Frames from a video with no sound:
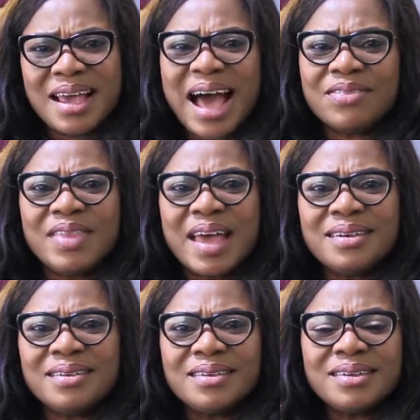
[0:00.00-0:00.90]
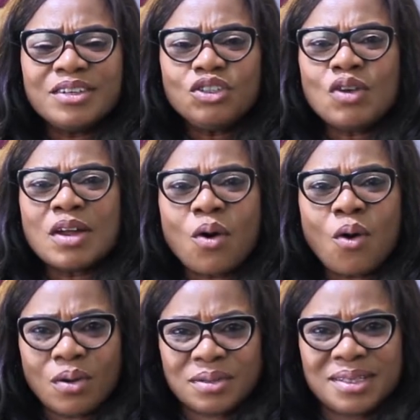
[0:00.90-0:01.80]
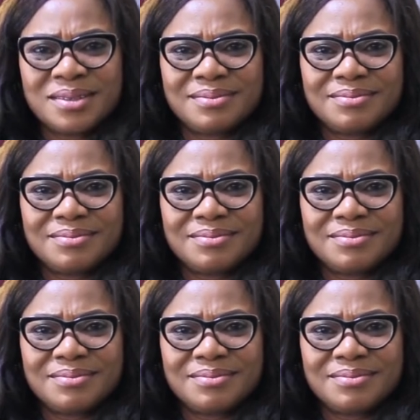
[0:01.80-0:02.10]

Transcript: And then you are not hurting.